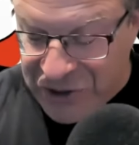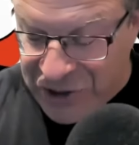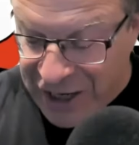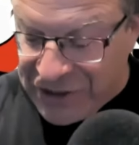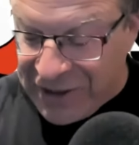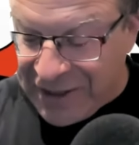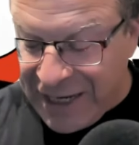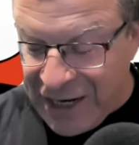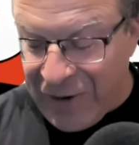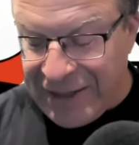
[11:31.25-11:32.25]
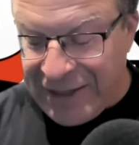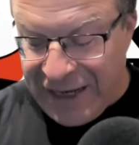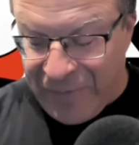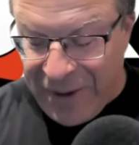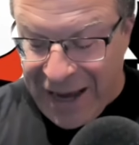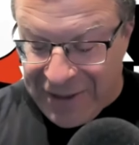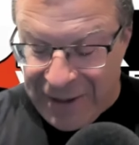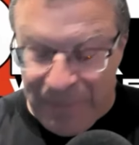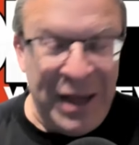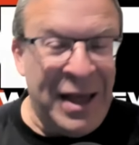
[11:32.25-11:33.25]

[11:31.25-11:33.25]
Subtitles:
Josh Alexander against Steve Maclin.